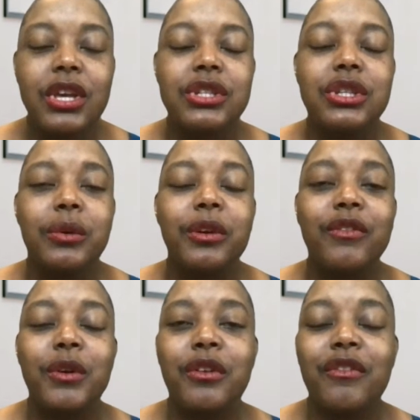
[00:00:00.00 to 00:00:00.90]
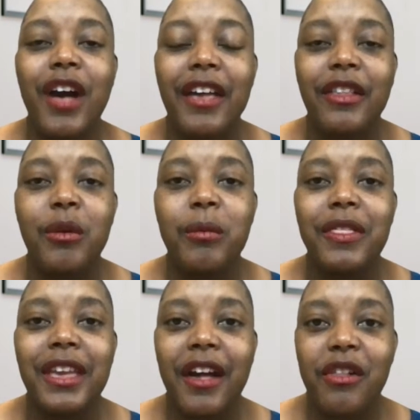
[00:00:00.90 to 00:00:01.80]
So if you're filing
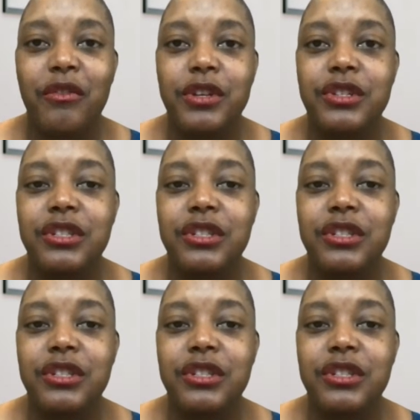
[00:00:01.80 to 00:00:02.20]
with the California